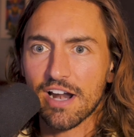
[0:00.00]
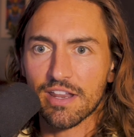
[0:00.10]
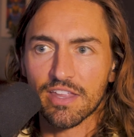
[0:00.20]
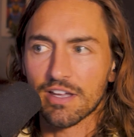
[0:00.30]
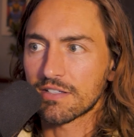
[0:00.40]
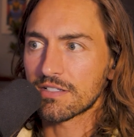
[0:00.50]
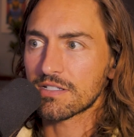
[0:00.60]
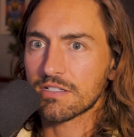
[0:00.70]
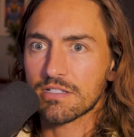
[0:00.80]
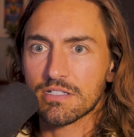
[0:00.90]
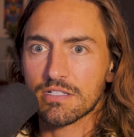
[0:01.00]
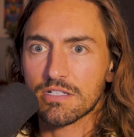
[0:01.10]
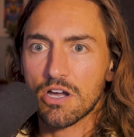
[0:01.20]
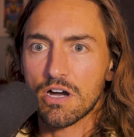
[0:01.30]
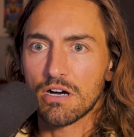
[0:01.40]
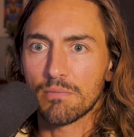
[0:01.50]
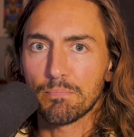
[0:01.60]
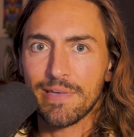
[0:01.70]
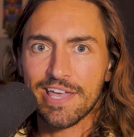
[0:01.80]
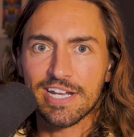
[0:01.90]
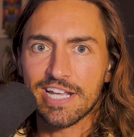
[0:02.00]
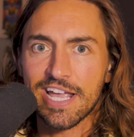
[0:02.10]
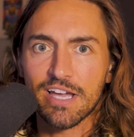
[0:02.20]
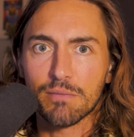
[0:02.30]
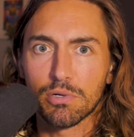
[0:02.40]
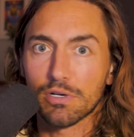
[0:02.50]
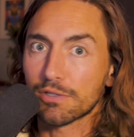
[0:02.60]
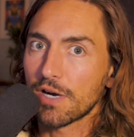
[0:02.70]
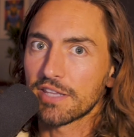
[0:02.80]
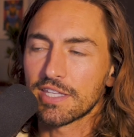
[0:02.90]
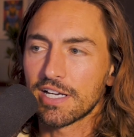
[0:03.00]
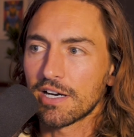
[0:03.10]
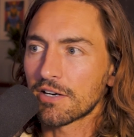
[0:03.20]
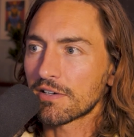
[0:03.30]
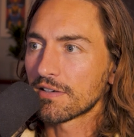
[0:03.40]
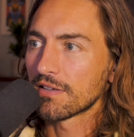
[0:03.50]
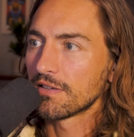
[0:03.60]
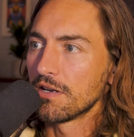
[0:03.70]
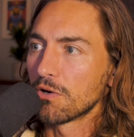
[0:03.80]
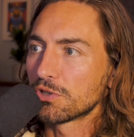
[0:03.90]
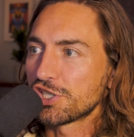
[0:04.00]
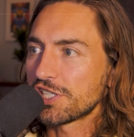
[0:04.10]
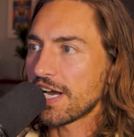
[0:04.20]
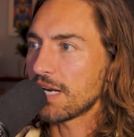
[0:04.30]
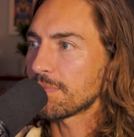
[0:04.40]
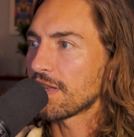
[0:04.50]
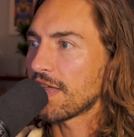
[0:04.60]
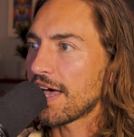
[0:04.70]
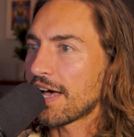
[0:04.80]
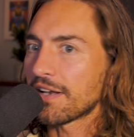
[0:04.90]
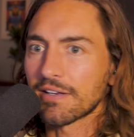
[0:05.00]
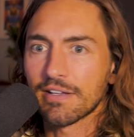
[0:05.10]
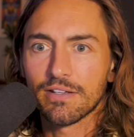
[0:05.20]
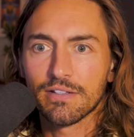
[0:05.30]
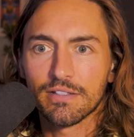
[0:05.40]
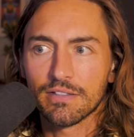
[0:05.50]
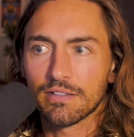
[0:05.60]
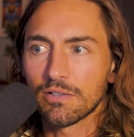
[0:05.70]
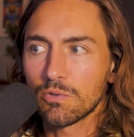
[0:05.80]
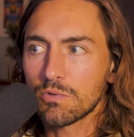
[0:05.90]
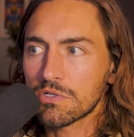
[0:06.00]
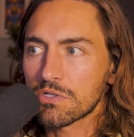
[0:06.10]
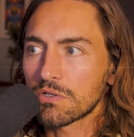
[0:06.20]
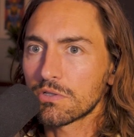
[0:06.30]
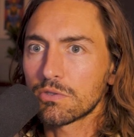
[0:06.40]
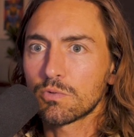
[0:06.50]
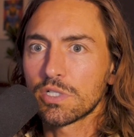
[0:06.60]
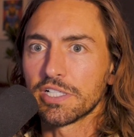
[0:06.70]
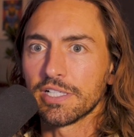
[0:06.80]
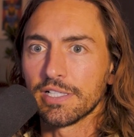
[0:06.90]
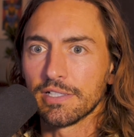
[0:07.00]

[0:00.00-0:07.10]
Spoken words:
out of the Tom Petty handbook right there. No shame in that. No siree.